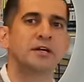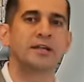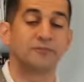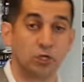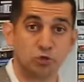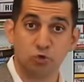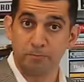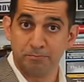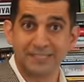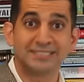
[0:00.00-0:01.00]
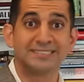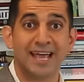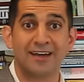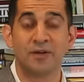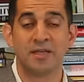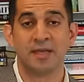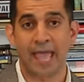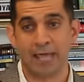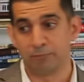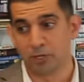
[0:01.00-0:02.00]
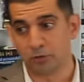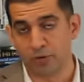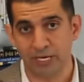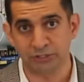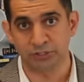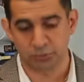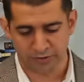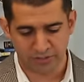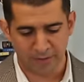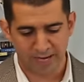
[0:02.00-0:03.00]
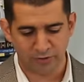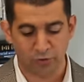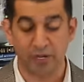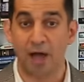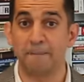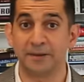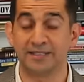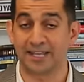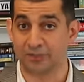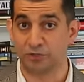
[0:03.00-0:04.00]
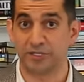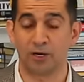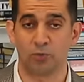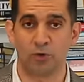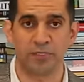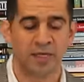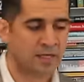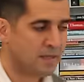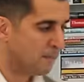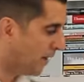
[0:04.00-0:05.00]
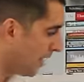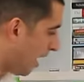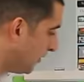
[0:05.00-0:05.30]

good if they're doing biz dev and building a relationship with somebody in your company that they're dealing with. But